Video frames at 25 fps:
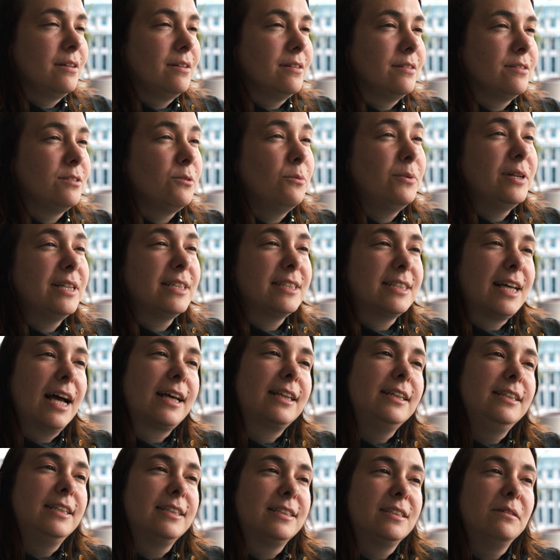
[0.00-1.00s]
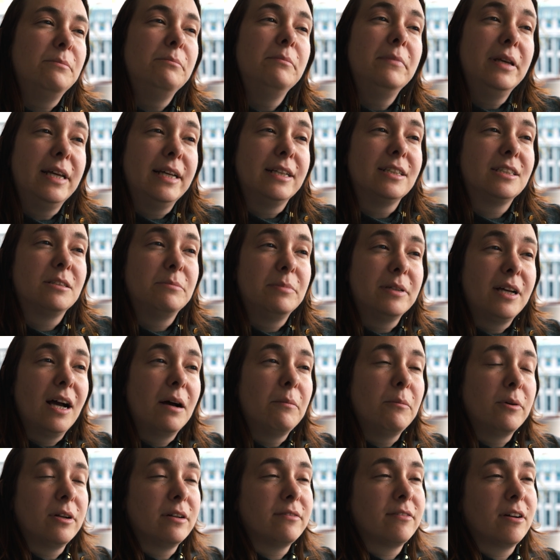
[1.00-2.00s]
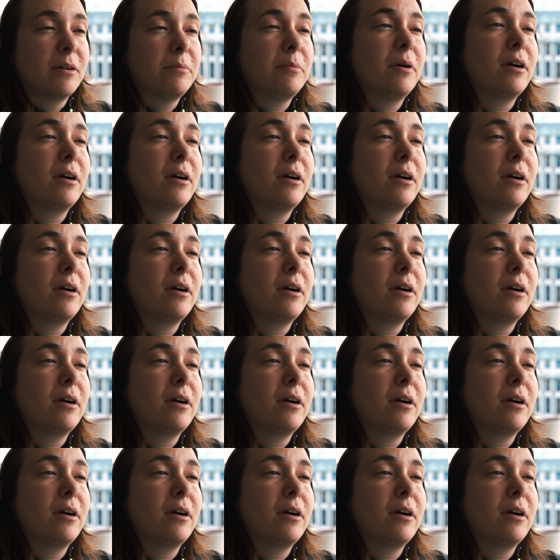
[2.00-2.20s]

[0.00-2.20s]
So what exactly does it mean to become one of our